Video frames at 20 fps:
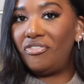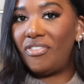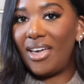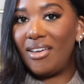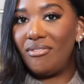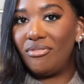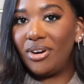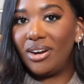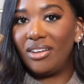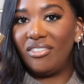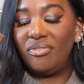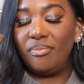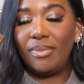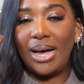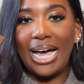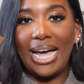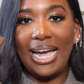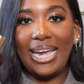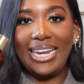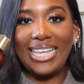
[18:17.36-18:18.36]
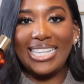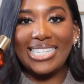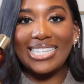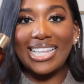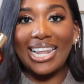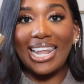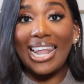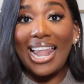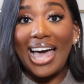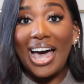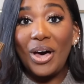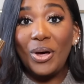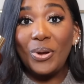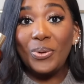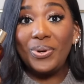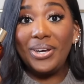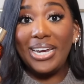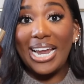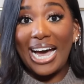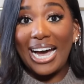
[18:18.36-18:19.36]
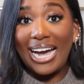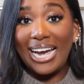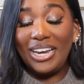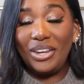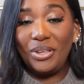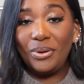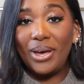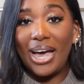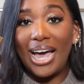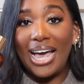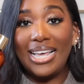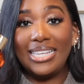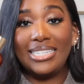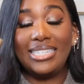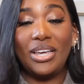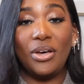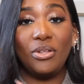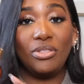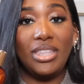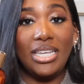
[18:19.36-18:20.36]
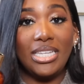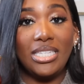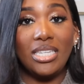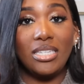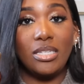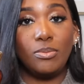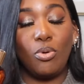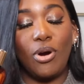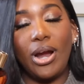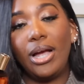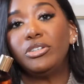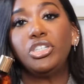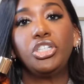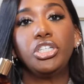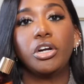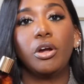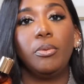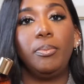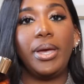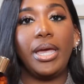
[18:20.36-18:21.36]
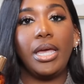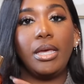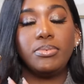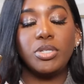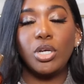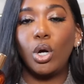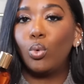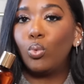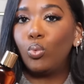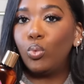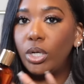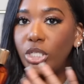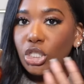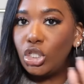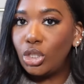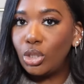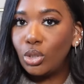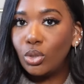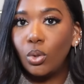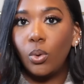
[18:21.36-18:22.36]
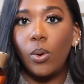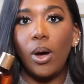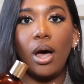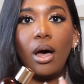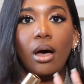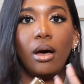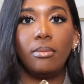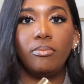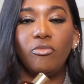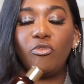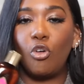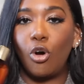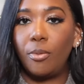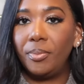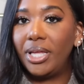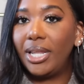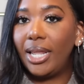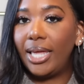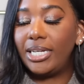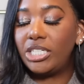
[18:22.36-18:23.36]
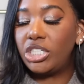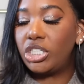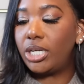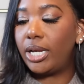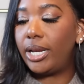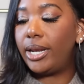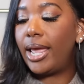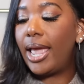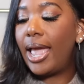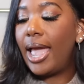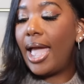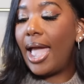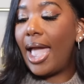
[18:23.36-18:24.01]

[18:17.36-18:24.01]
favorite of mine is Cloud Nine, you guys. Now, this is Brown Sugar Babe's original um, formulation.